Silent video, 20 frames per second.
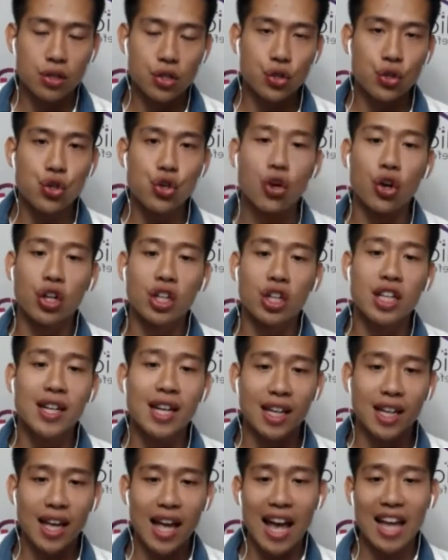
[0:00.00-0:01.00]
to your
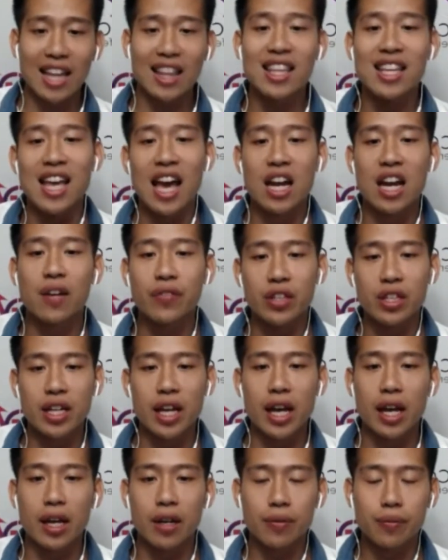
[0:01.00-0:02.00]
clinic at the end of the
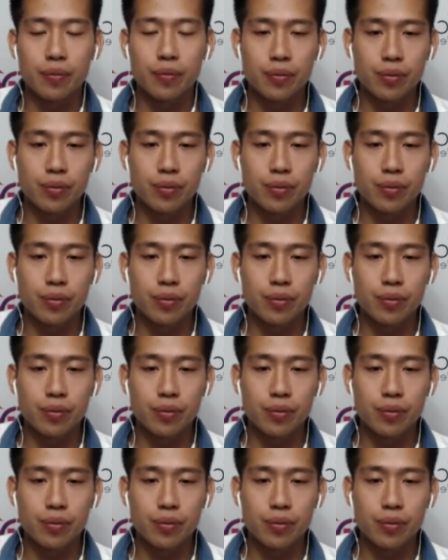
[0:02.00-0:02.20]
day.